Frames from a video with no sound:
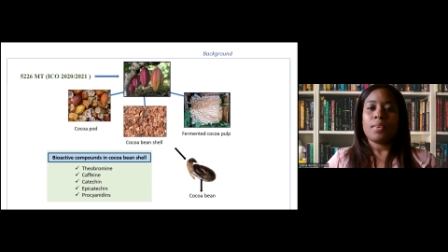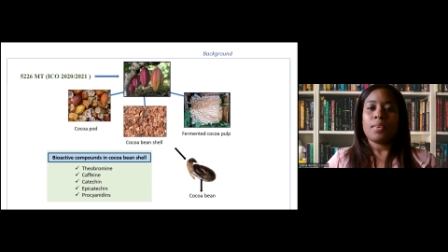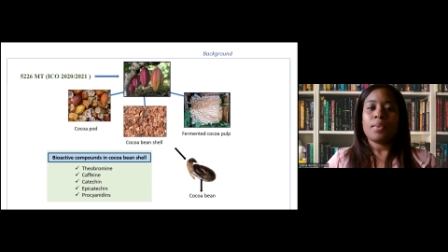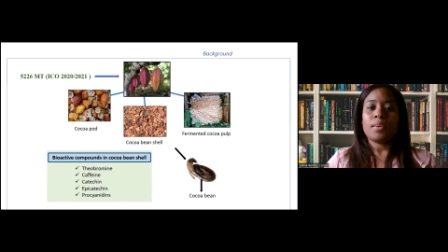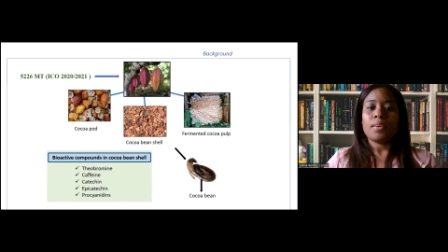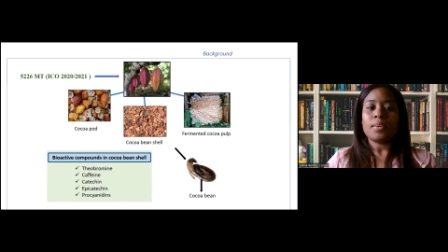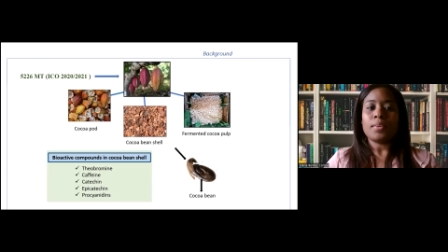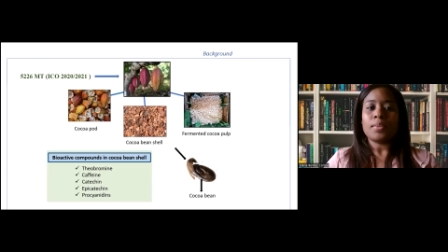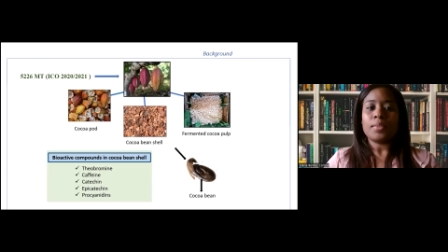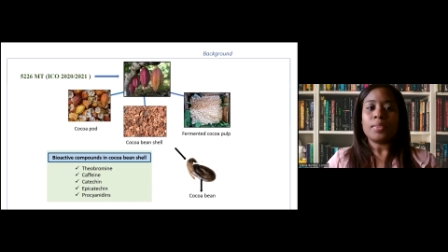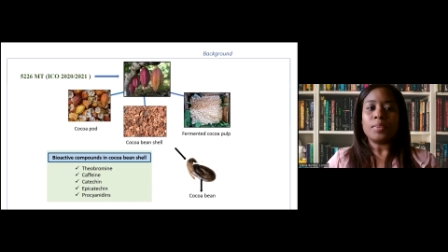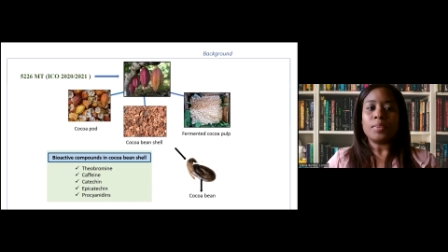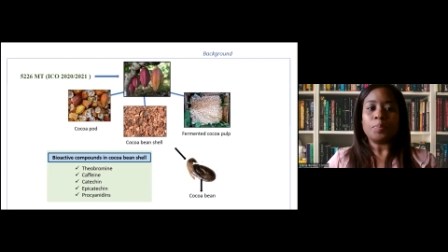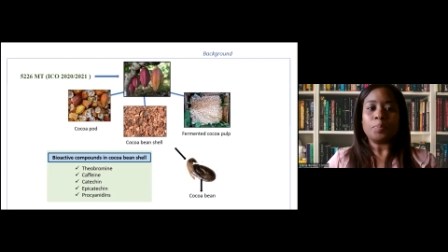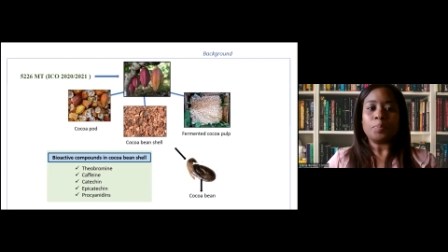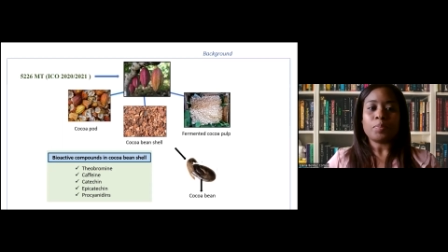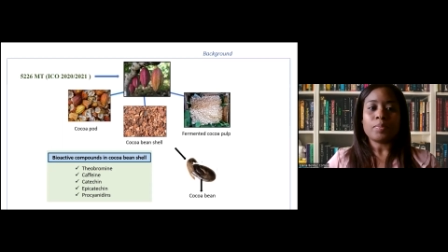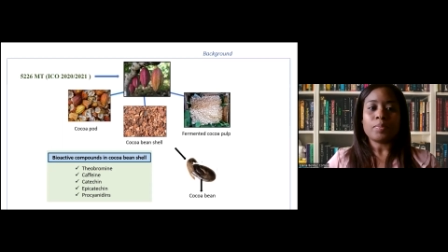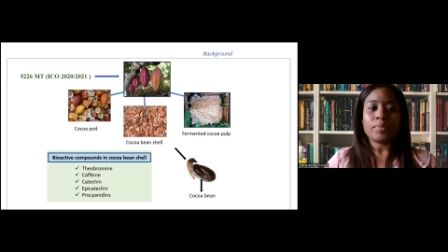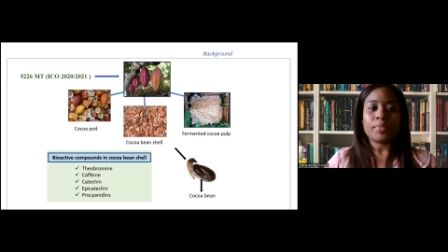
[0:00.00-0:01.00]

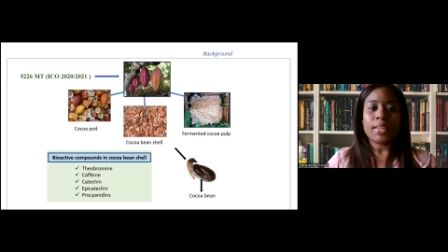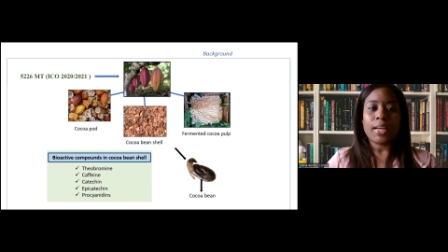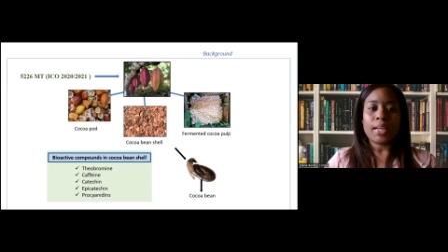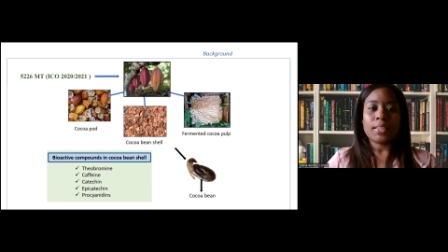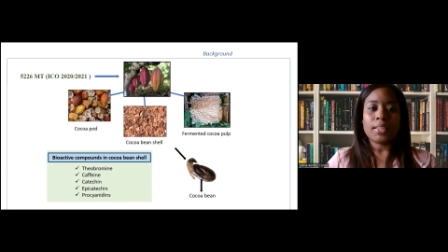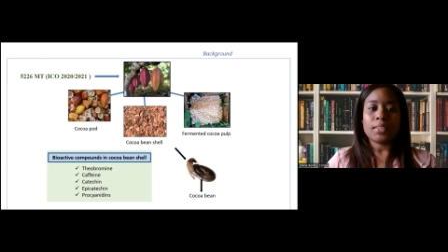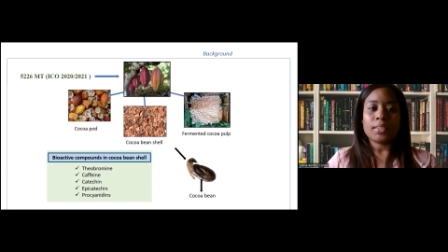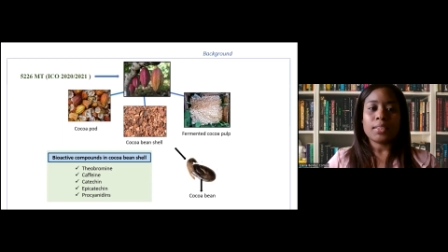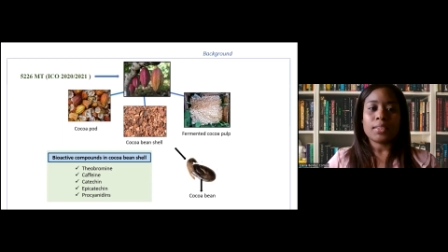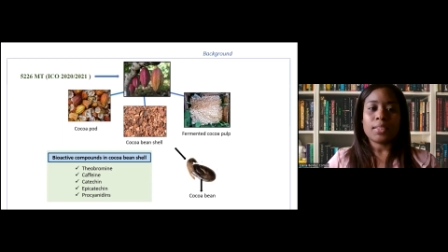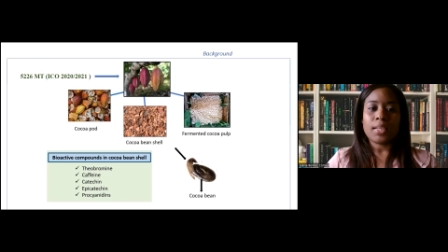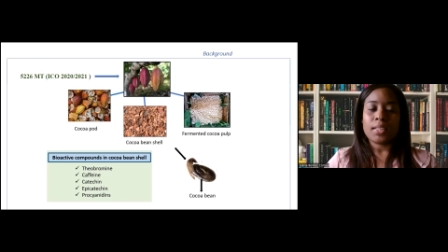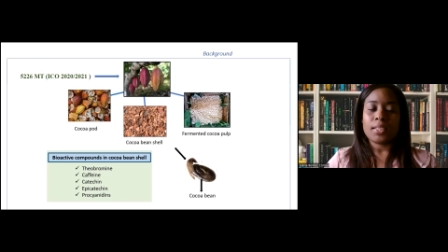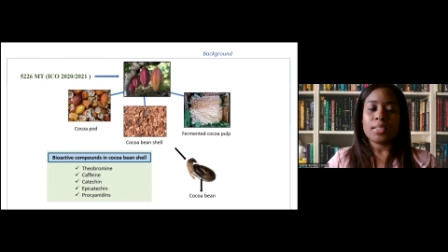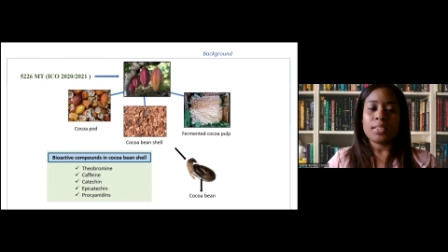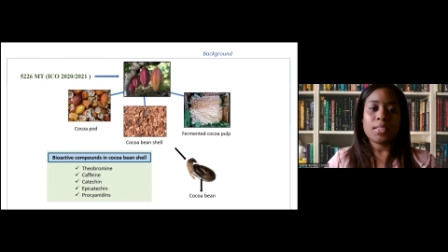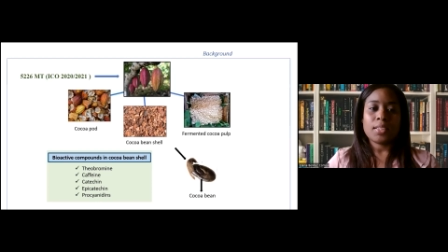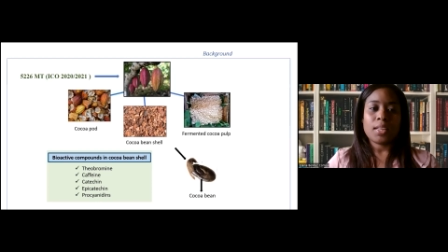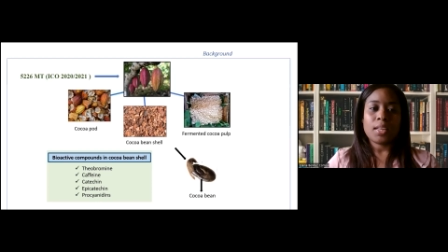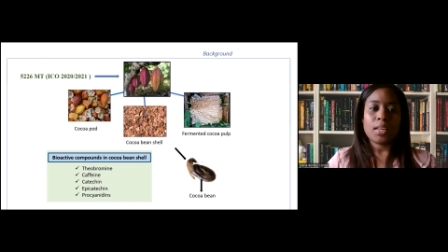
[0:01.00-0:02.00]
um, that, is, that
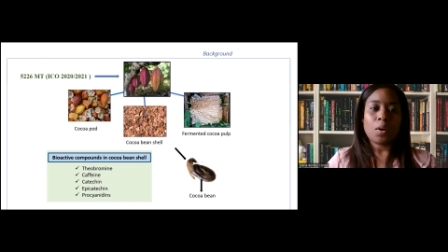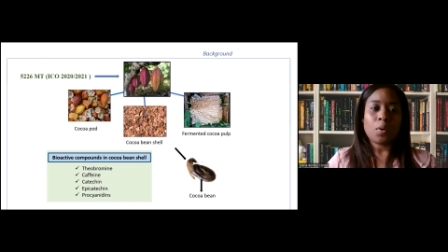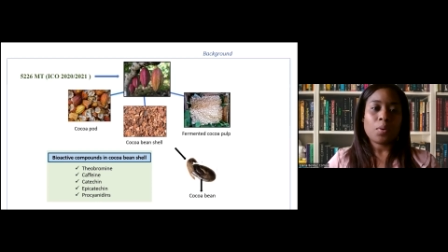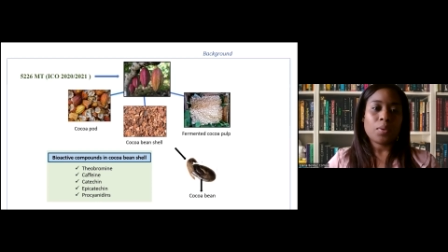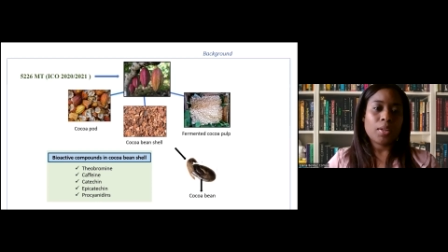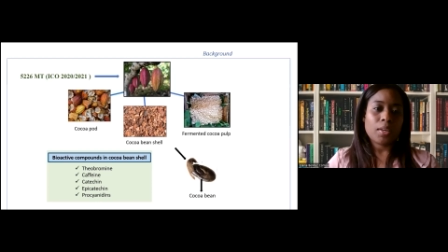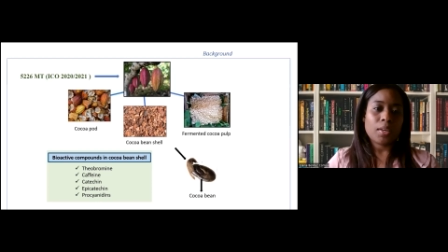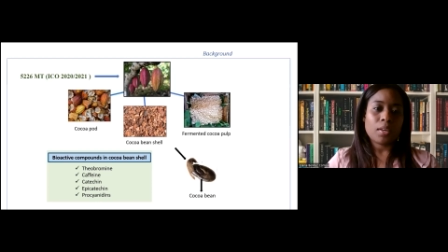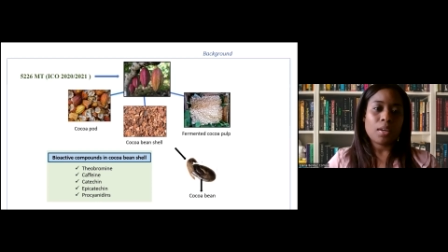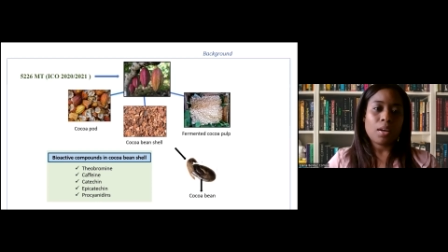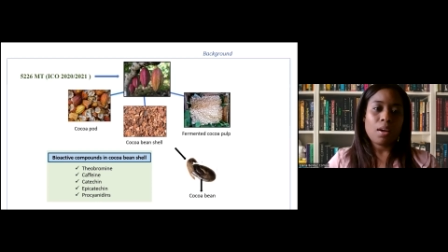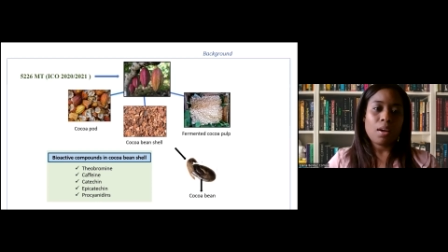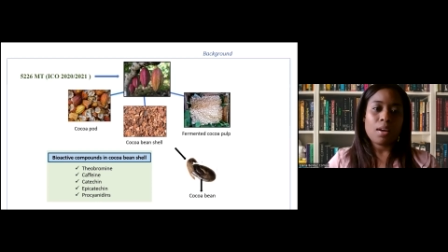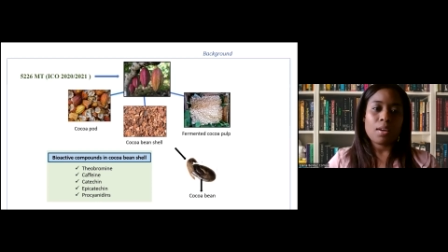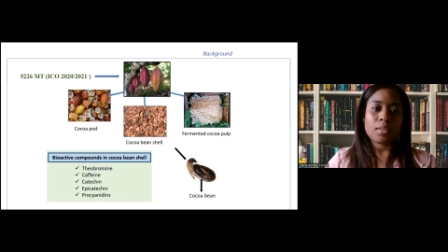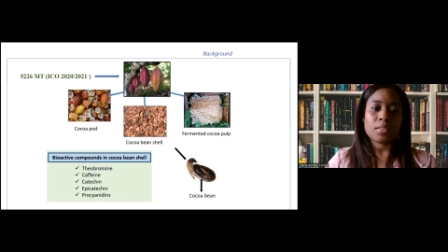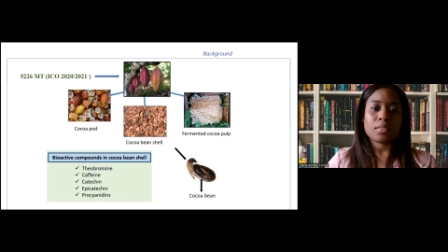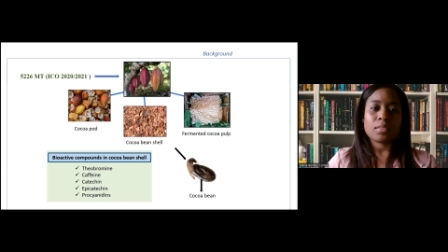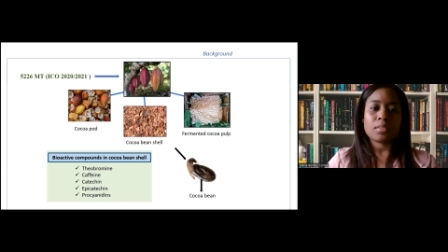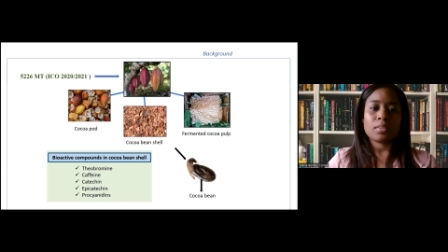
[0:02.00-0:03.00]
is the other
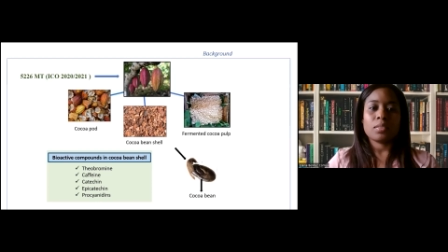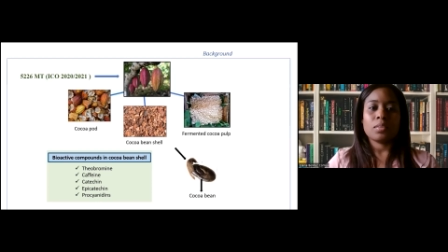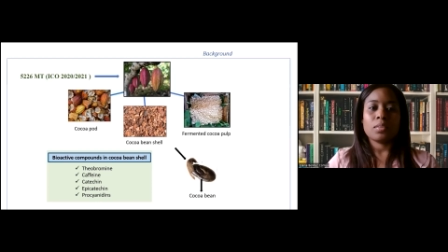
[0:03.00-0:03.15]
husks,